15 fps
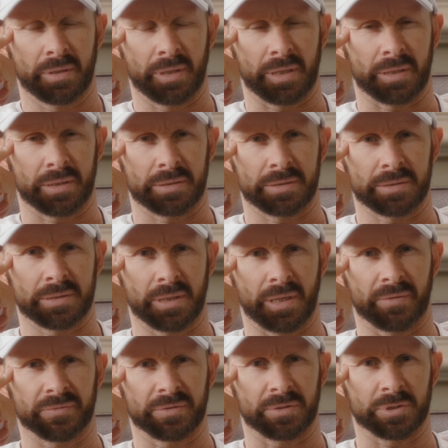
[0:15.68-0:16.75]
and
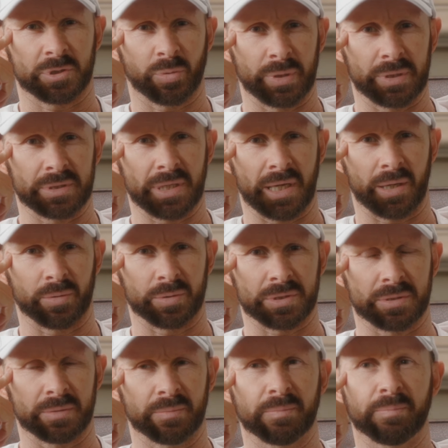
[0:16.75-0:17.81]
after the Twin
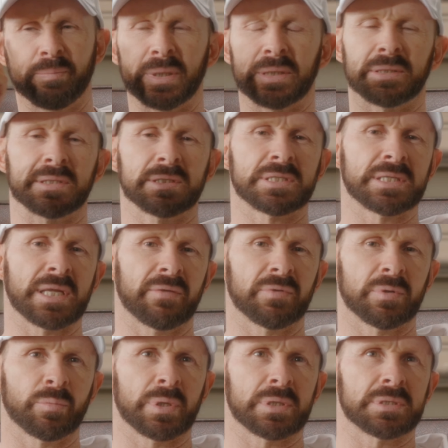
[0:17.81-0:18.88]
Towers and Building
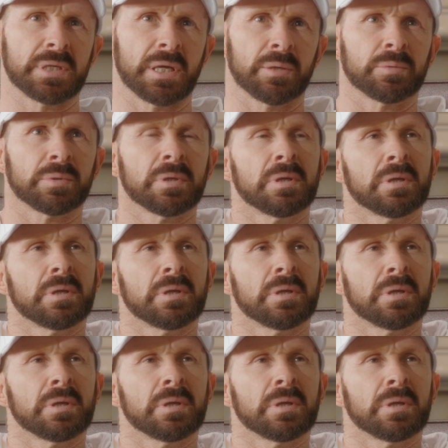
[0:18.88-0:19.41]
7 went down.